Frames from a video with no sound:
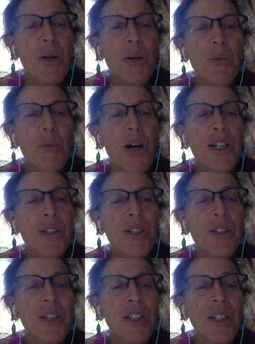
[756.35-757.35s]

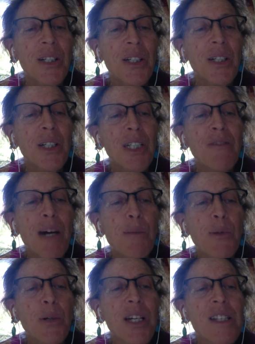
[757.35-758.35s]
Water
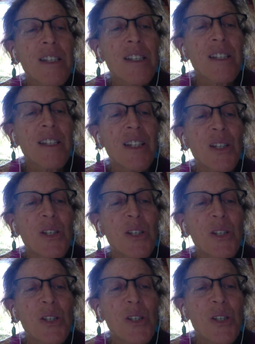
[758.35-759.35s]
evaporates,
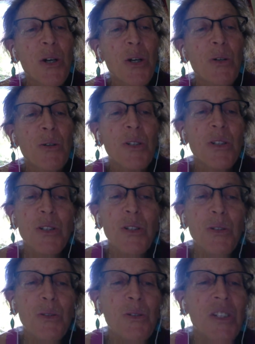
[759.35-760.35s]
so
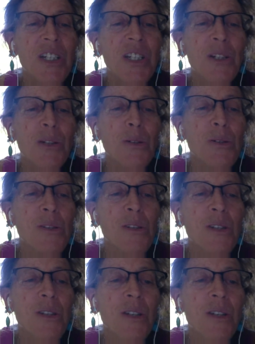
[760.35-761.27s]
do tears.